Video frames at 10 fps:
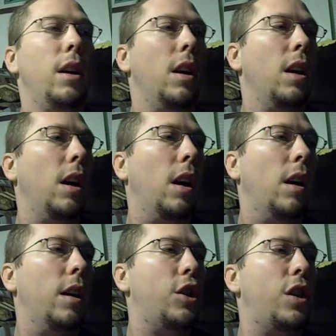a
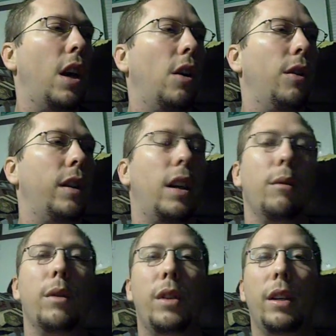shell that can
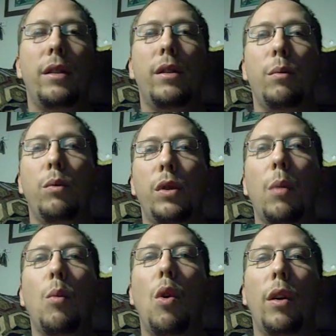resist some water,